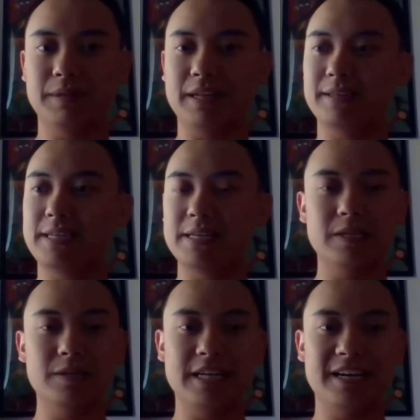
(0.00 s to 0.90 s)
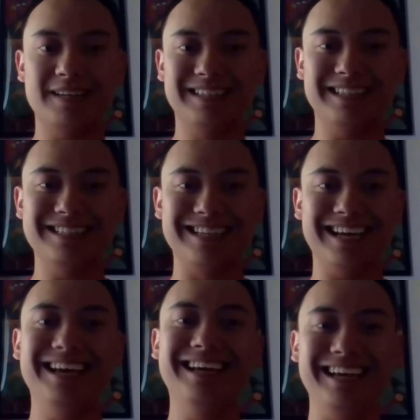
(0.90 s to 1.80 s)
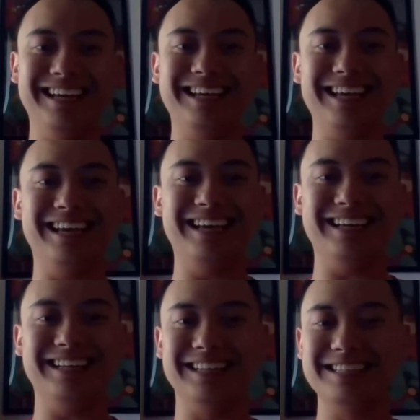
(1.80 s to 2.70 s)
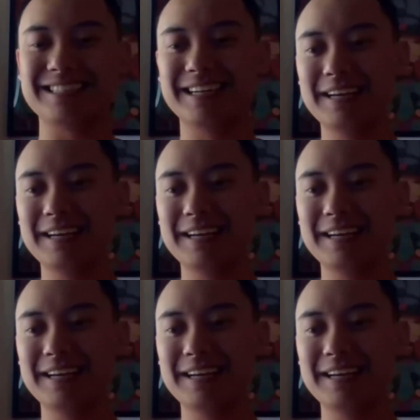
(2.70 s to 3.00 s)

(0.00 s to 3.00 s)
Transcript: like 10 years now, I'd say. at least.